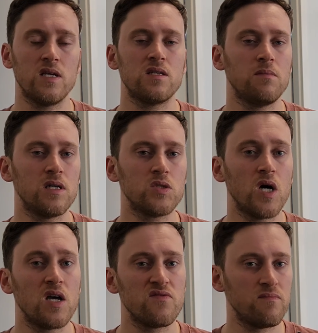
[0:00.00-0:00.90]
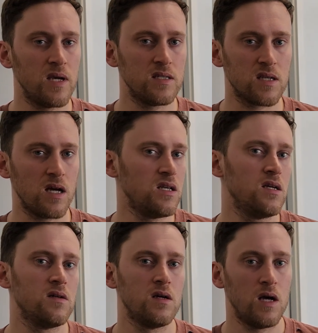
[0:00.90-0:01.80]
SMR drive
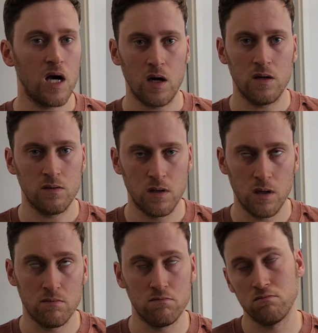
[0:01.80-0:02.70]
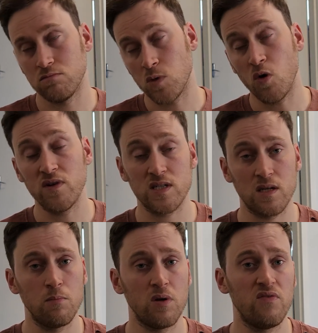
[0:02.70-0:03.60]
basically
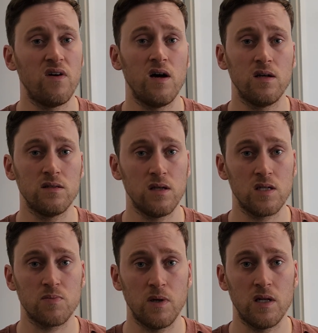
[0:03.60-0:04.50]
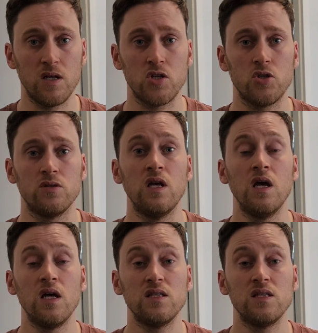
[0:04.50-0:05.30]
oversimplified explanation.